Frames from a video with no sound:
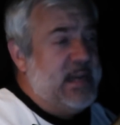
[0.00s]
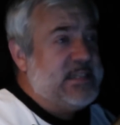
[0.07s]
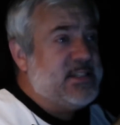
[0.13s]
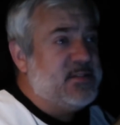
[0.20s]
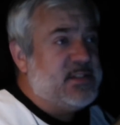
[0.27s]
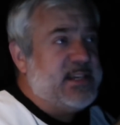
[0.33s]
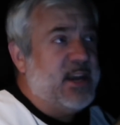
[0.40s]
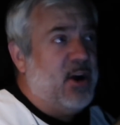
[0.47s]
I
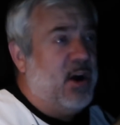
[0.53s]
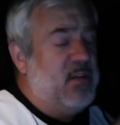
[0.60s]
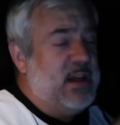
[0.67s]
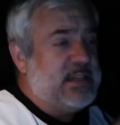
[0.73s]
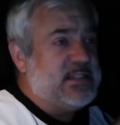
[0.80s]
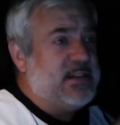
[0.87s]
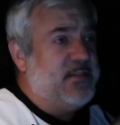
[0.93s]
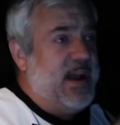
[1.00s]
still have to take all
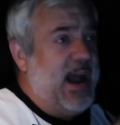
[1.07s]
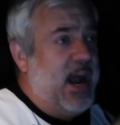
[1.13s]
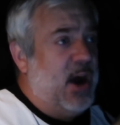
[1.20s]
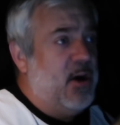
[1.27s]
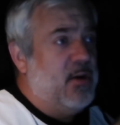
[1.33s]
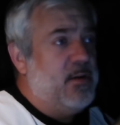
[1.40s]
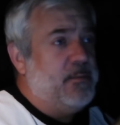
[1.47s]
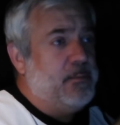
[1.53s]
that stuff
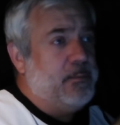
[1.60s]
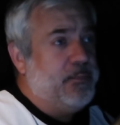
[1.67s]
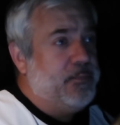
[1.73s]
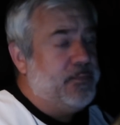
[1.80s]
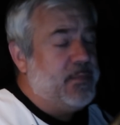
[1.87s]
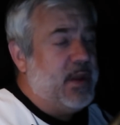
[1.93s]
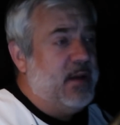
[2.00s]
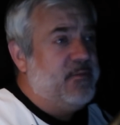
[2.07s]
out
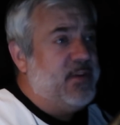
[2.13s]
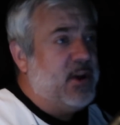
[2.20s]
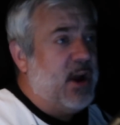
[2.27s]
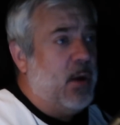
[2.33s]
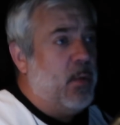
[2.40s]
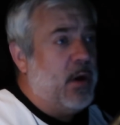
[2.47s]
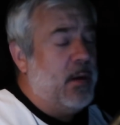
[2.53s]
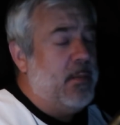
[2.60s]
and
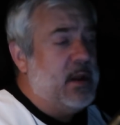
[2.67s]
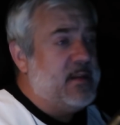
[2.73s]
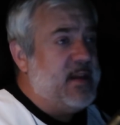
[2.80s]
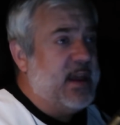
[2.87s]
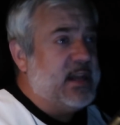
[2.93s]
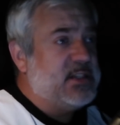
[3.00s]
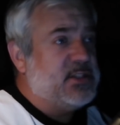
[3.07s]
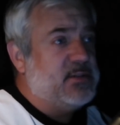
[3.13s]
figure out where I'm going to
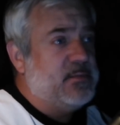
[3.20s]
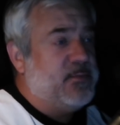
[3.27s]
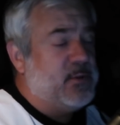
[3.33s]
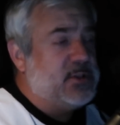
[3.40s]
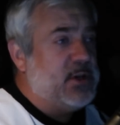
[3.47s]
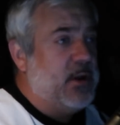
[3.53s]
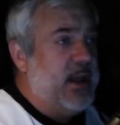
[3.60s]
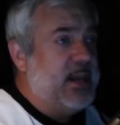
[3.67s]
take it
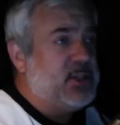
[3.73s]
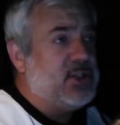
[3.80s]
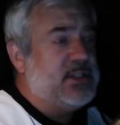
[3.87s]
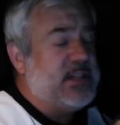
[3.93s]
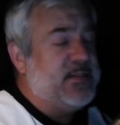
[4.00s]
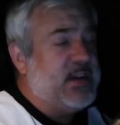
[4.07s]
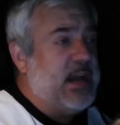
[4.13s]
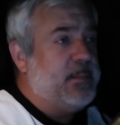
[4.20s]
for
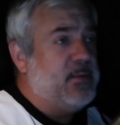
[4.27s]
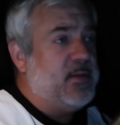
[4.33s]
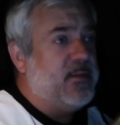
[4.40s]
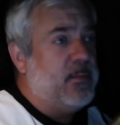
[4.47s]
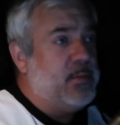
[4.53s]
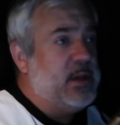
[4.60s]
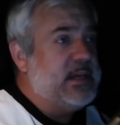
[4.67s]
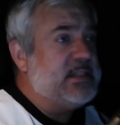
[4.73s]
donations. I have a couple
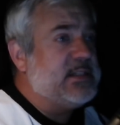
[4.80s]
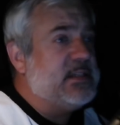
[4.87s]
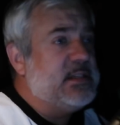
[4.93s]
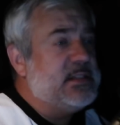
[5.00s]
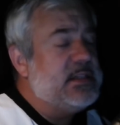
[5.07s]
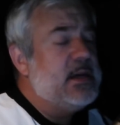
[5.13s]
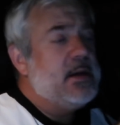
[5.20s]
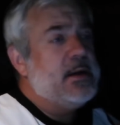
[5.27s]
different
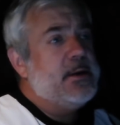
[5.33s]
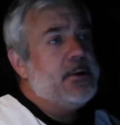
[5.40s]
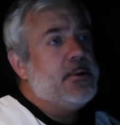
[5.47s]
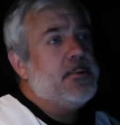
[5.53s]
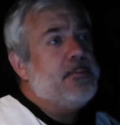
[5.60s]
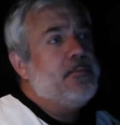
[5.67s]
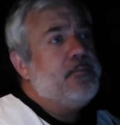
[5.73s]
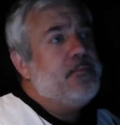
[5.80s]
places.
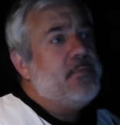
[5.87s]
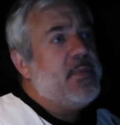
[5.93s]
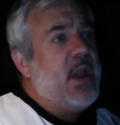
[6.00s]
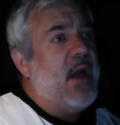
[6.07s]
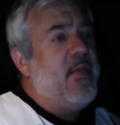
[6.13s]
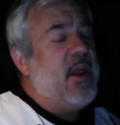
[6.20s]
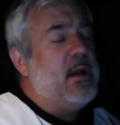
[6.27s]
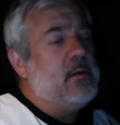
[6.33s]

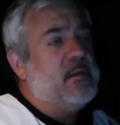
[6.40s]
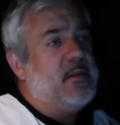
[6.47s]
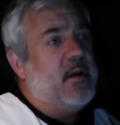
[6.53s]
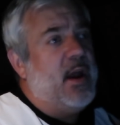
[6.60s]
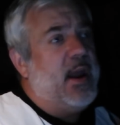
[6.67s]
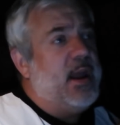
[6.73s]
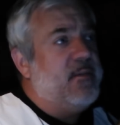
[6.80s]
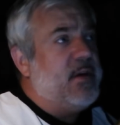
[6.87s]
And then I was
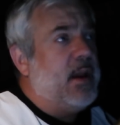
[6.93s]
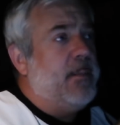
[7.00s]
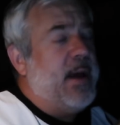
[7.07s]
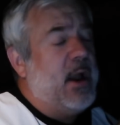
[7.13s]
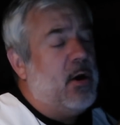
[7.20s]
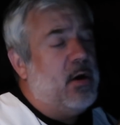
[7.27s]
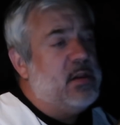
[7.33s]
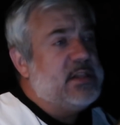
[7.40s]
like, I've got to
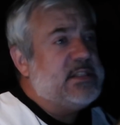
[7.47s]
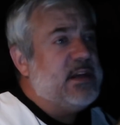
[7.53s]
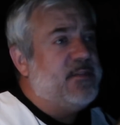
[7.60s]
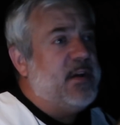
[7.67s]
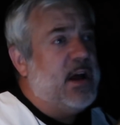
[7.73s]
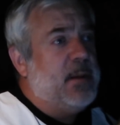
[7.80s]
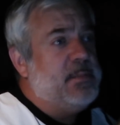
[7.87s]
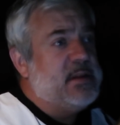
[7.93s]
bag all this
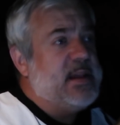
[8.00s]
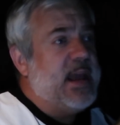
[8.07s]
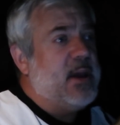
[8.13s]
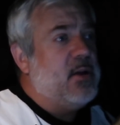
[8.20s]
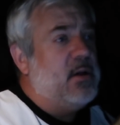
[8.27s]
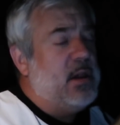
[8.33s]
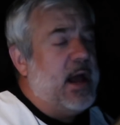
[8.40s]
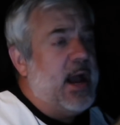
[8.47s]
stuff up and
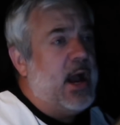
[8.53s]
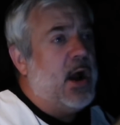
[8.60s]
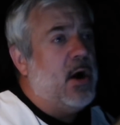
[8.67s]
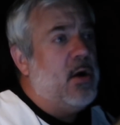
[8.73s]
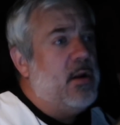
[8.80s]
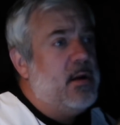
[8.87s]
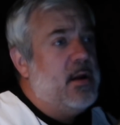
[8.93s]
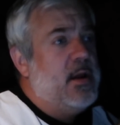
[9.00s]
take it all
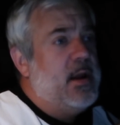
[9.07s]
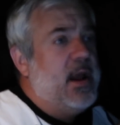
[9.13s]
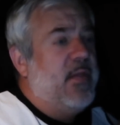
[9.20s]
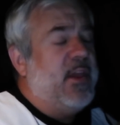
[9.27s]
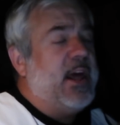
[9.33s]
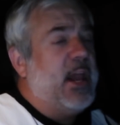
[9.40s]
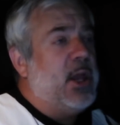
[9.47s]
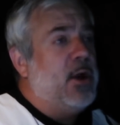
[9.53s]
out.
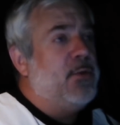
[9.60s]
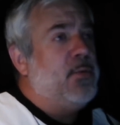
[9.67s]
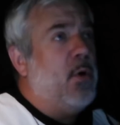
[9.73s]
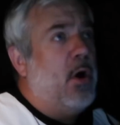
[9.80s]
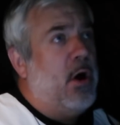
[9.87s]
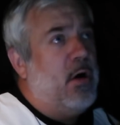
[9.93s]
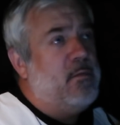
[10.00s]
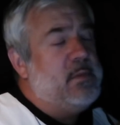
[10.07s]
And I got to go
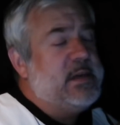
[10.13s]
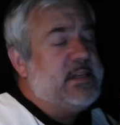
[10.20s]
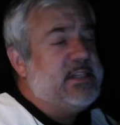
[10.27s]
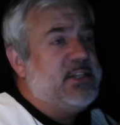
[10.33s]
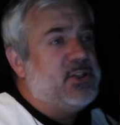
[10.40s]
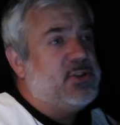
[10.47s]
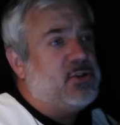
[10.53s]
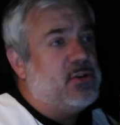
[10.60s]
through all my
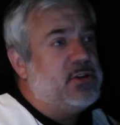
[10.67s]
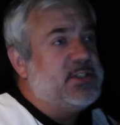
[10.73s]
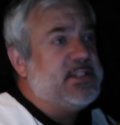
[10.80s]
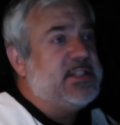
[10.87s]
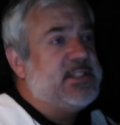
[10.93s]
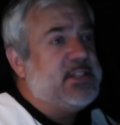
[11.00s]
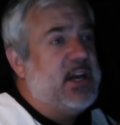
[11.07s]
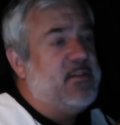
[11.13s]
t-shirts
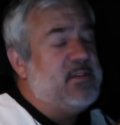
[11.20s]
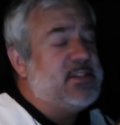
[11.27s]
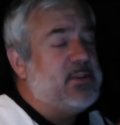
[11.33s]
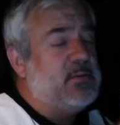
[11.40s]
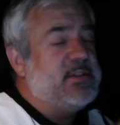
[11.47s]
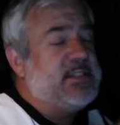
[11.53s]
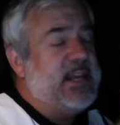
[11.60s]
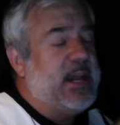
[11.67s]
and stuff. And
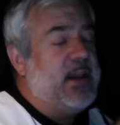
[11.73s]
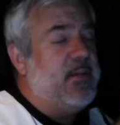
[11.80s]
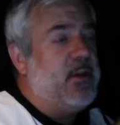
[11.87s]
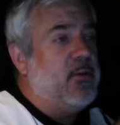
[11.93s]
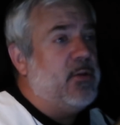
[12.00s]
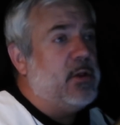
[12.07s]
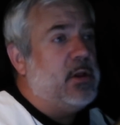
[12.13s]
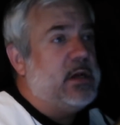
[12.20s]
so I was standing
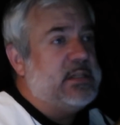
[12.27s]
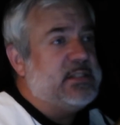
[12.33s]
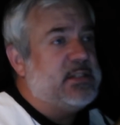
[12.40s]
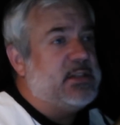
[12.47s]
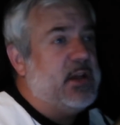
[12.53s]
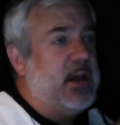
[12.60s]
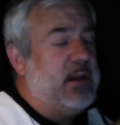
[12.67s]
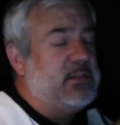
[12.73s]
there in the
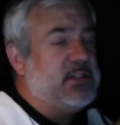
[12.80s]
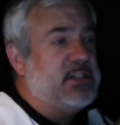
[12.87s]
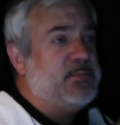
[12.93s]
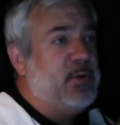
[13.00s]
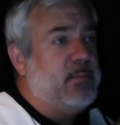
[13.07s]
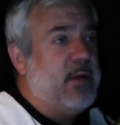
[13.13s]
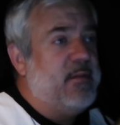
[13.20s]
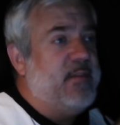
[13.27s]
closet tonight as I was
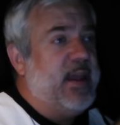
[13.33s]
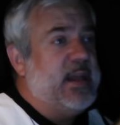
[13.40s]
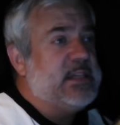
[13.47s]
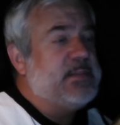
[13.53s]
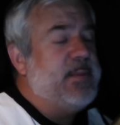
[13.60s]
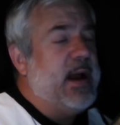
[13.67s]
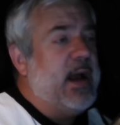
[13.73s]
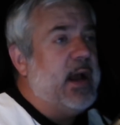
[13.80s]
putting my
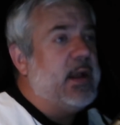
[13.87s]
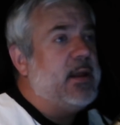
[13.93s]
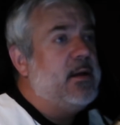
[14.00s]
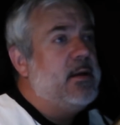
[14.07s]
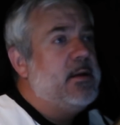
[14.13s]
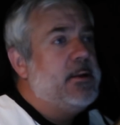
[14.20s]
Vans back.